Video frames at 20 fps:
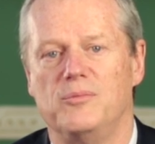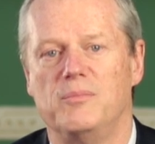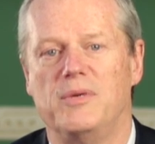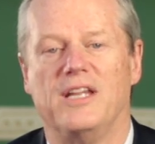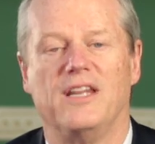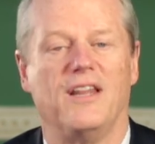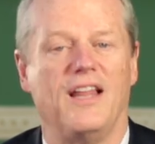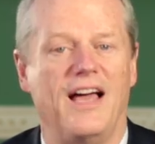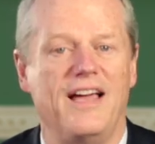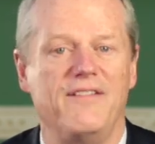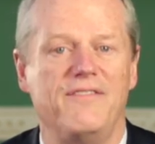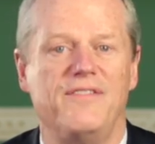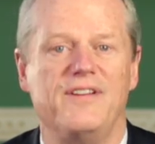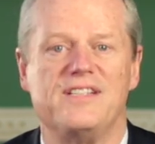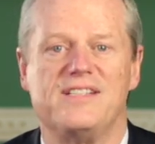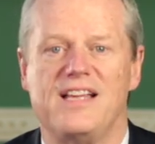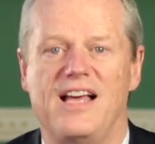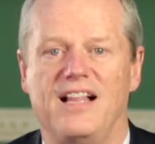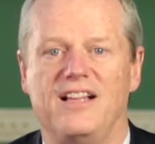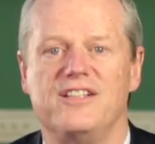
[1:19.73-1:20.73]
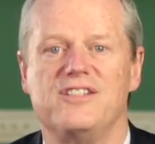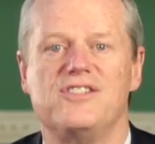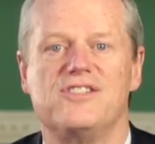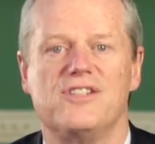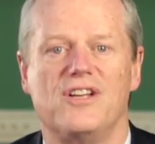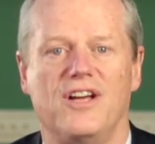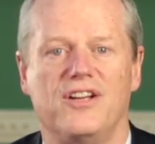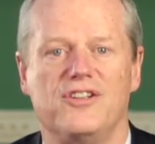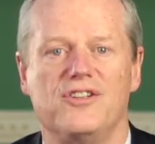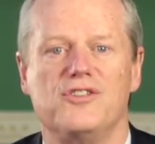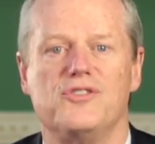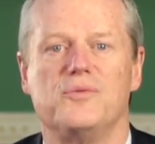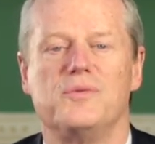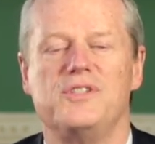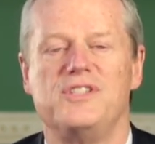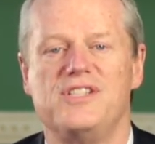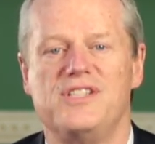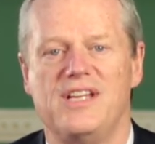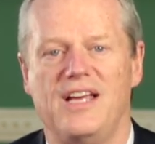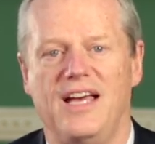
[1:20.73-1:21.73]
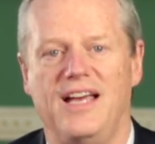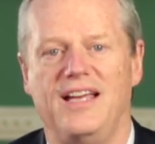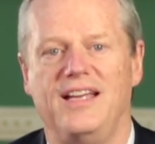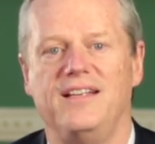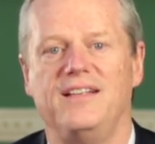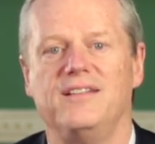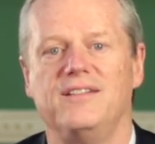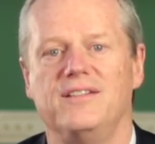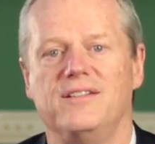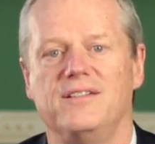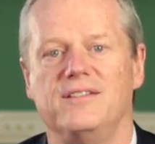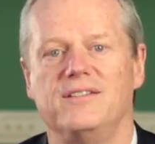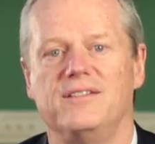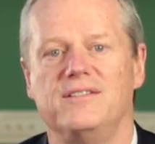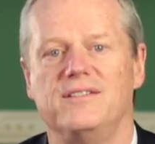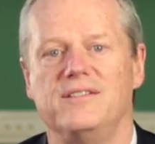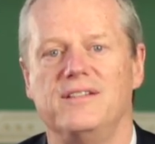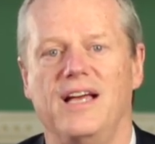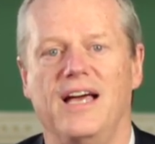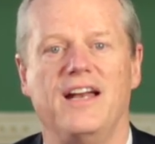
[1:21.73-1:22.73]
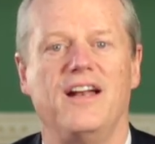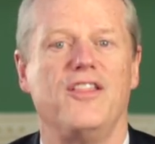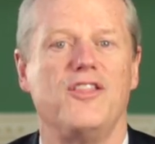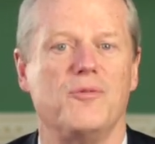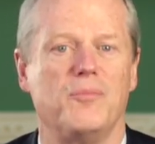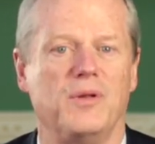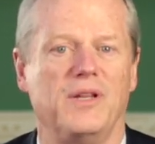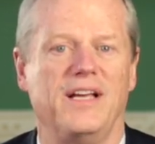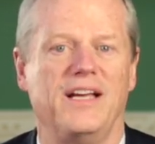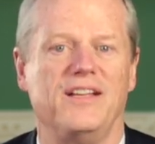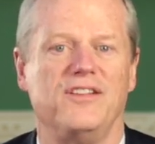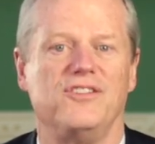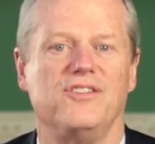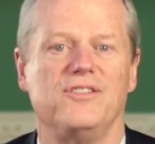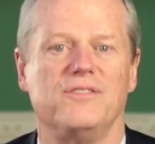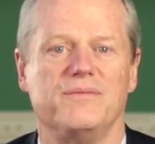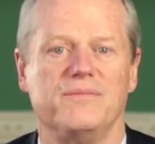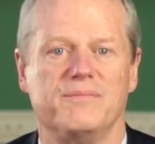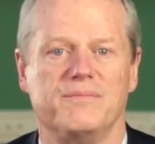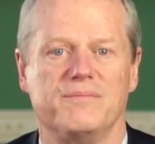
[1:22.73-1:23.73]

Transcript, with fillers: But life, as Allen Saunders would say, had other plans.